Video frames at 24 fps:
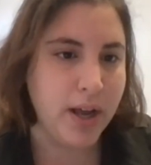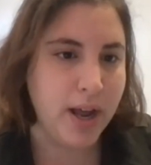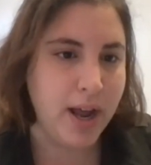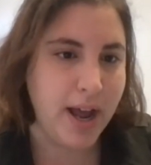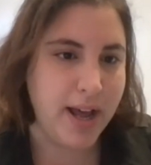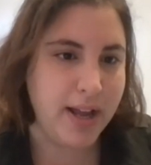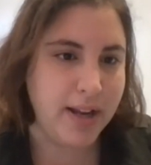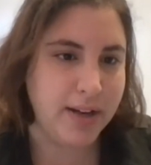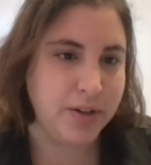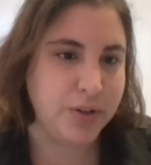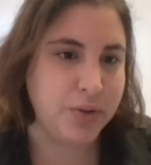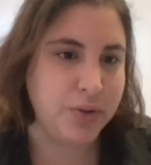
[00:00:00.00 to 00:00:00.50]

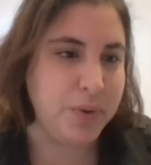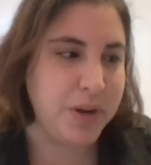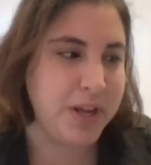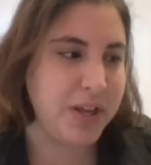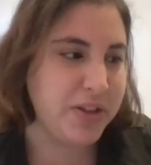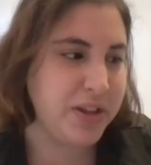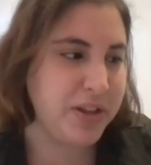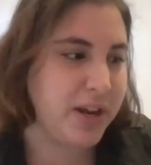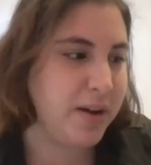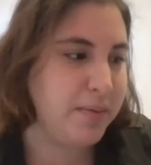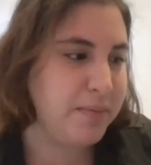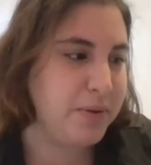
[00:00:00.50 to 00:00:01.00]
And we can
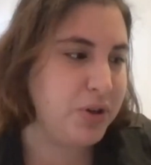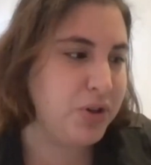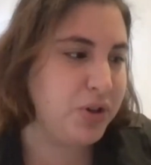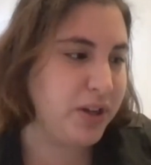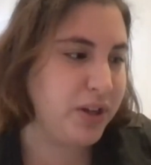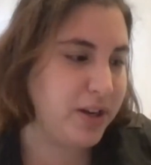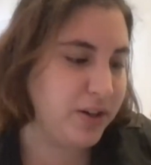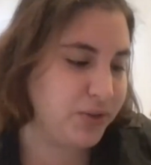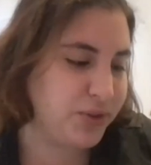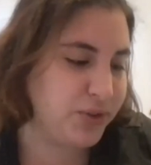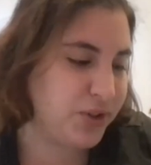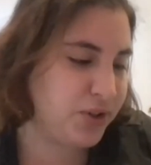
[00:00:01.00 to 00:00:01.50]
think of
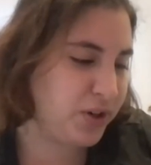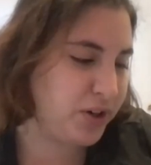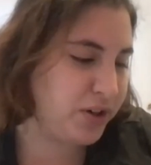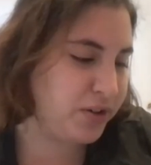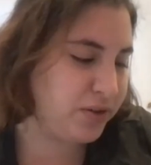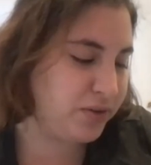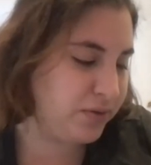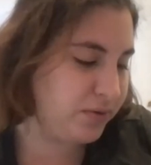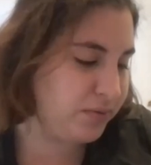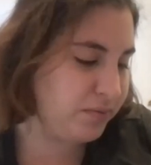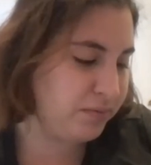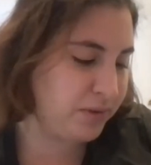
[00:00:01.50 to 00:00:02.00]
mutually
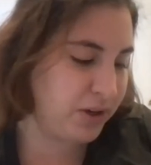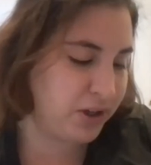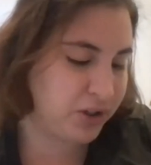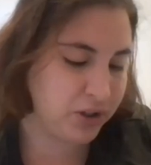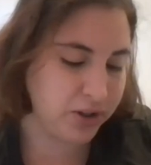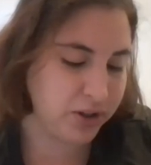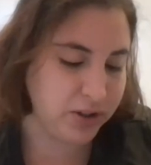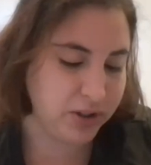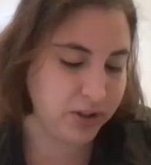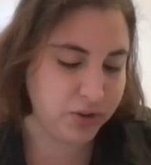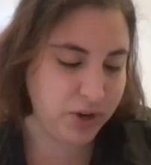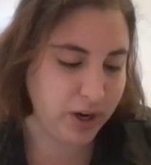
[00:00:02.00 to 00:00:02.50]

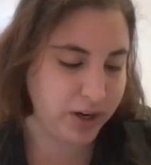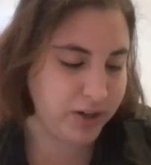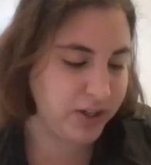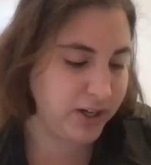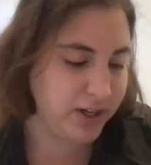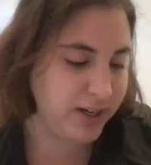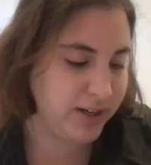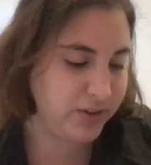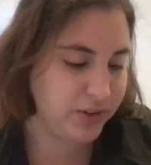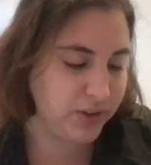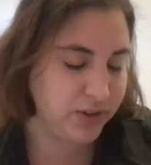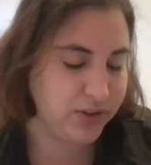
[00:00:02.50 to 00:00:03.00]
assured
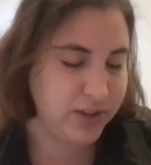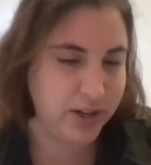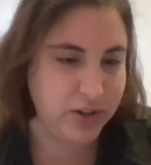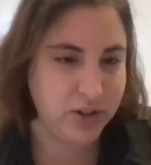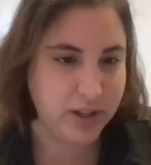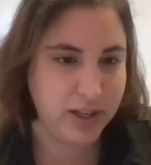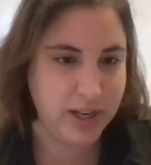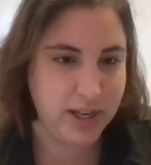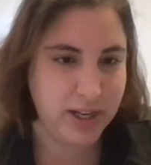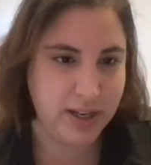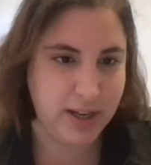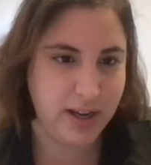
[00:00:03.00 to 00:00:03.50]
destruction as
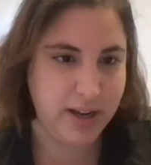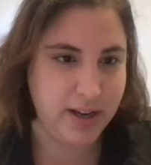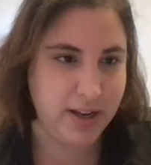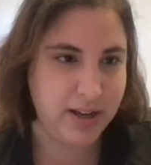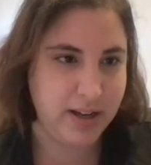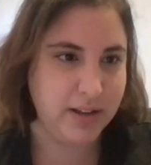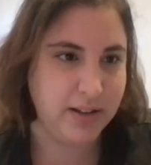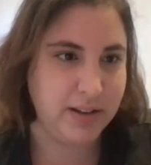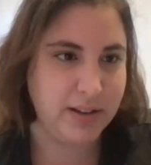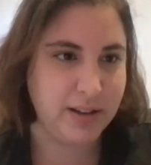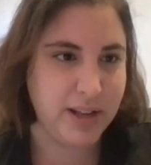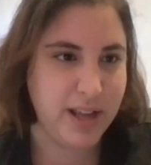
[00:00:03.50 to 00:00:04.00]
essentially
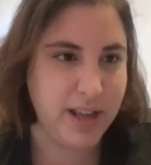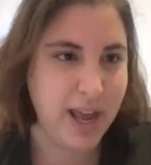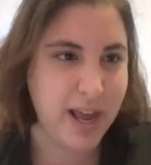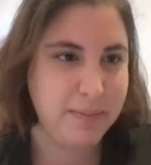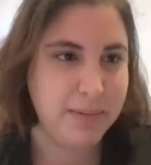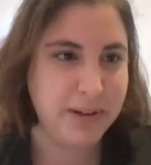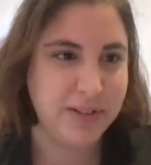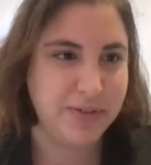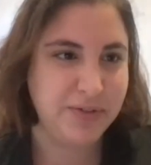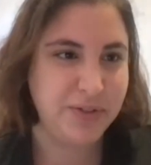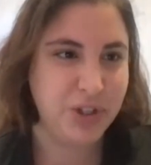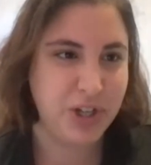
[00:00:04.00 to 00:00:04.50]
a game
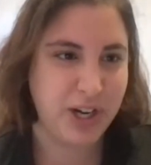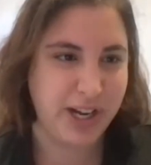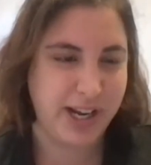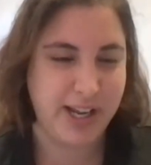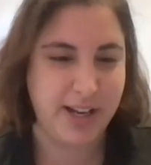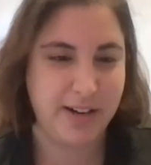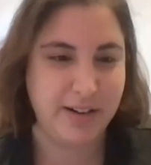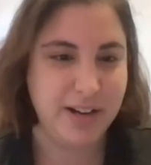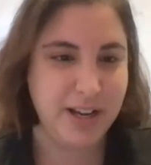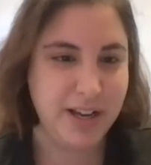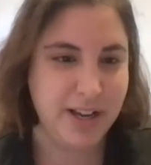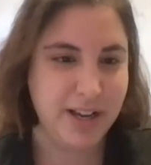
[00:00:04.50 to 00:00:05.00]
of
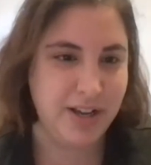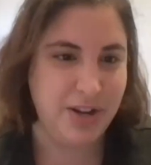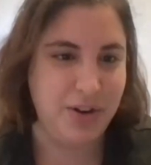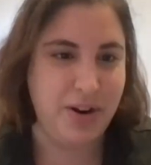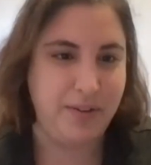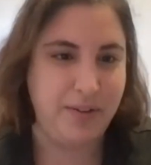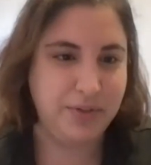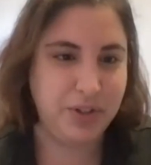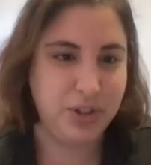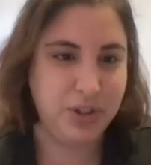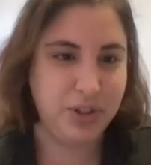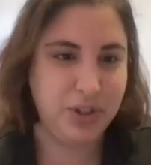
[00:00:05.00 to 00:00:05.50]
chicken. You
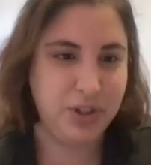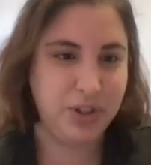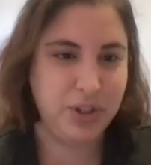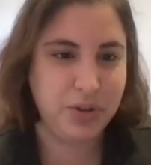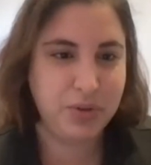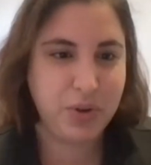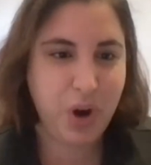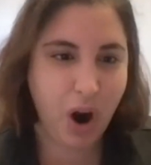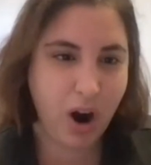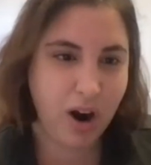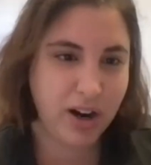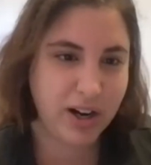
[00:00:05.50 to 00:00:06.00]
have
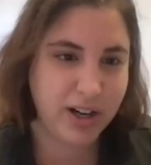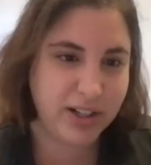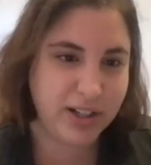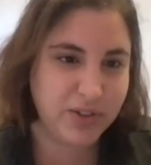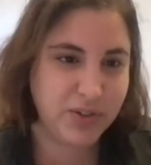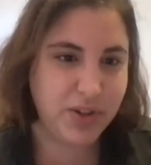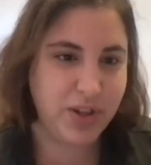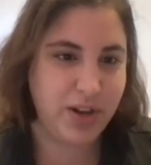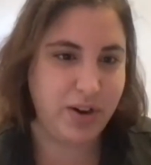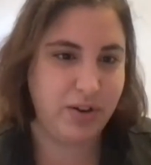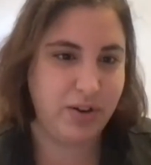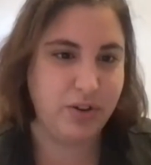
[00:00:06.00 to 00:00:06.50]
two
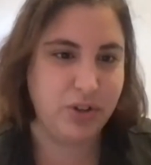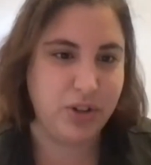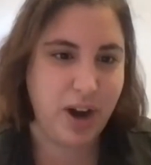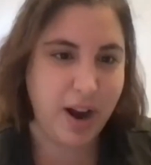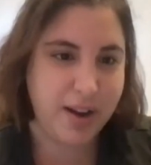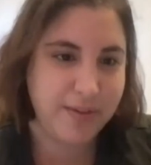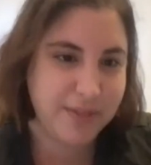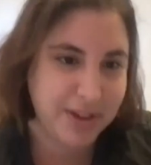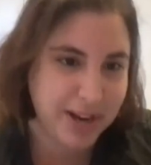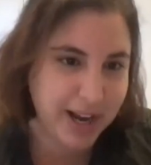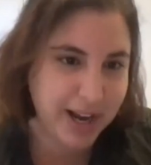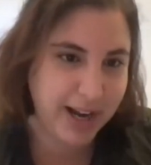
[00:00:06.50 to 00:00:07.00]
cars that are
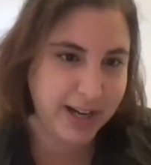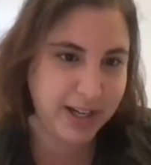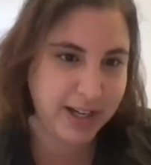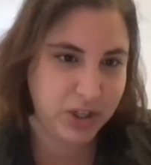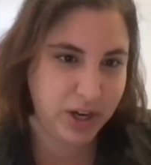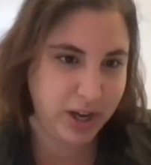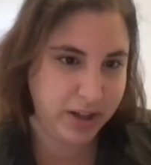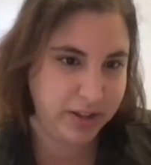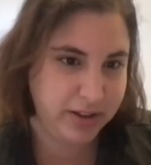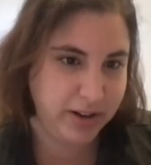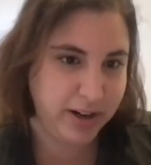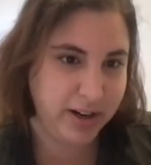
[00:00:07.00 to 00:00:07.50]
driving at
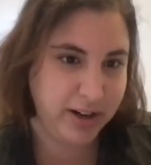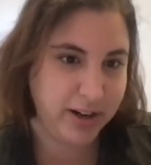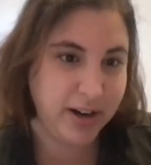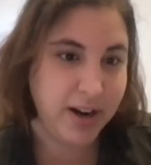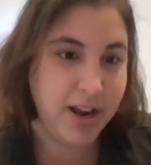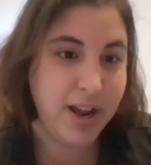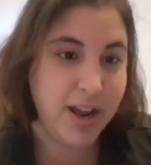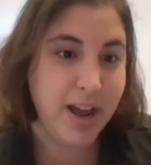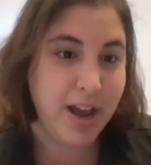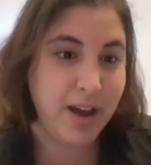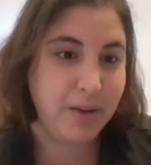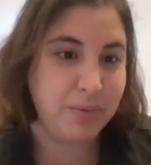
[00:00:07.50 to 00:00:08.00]
each other,
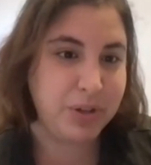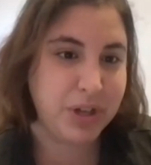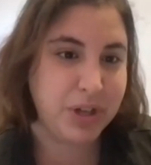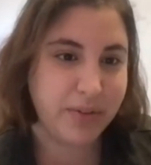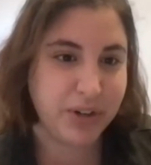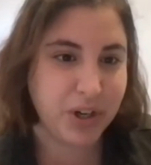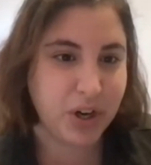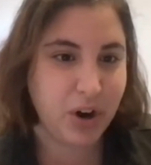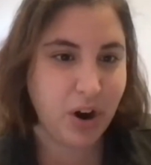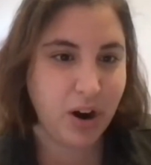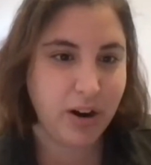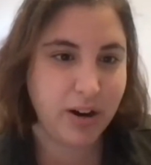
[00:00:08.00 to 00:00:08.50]
and
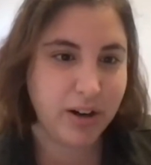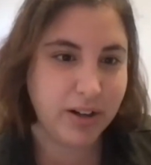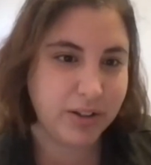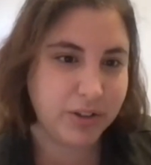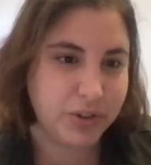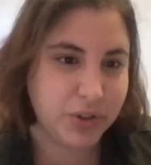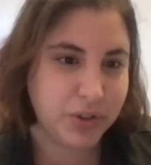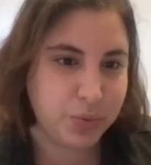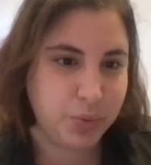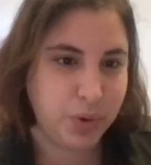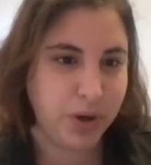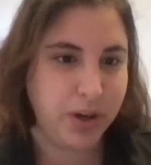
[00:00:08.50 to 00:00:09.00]
whichever car
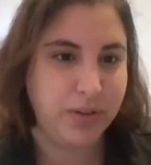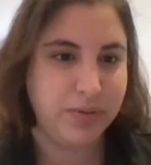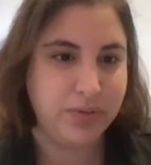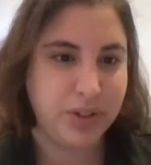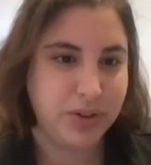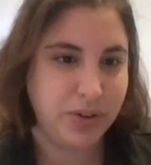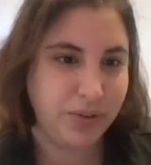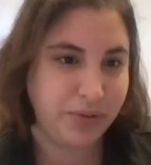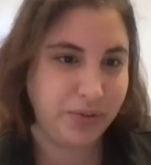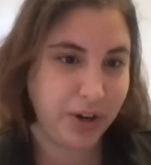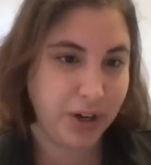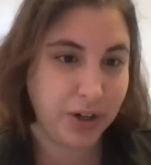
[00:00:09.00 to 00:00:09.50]

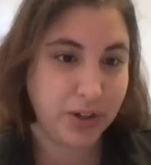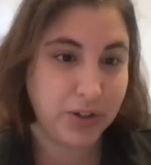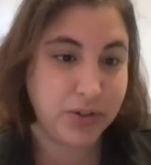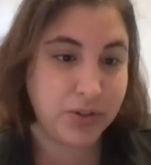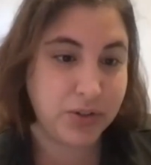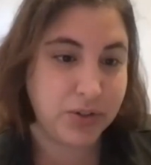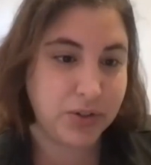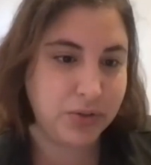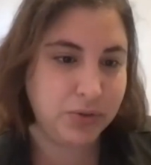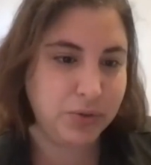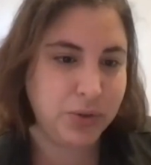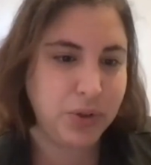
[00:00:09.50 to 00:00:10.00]
swerves
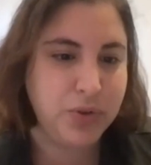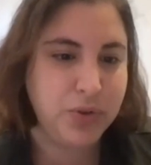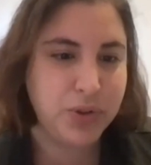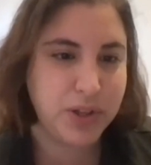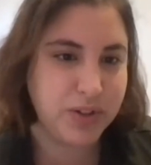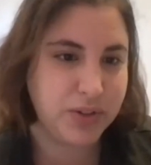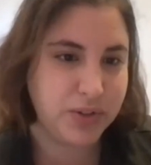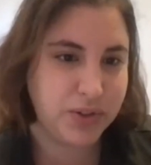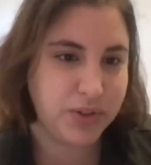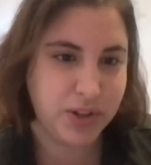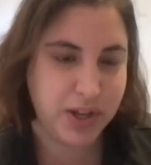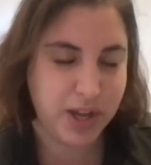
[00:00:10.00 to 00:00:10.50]
first
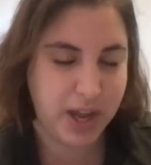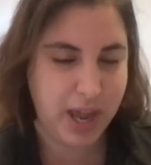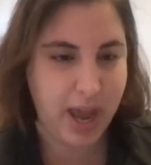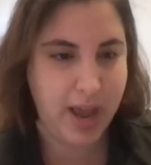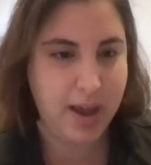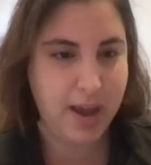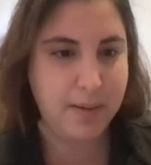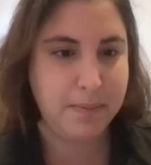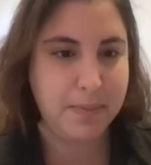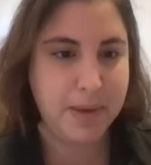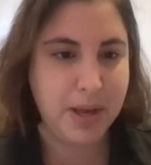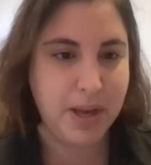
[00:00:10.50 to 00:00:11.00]
loses the
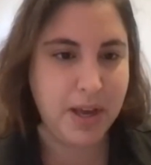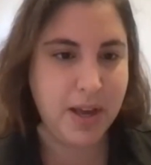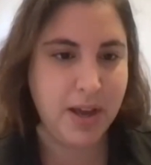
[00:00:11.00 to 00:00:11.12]
game.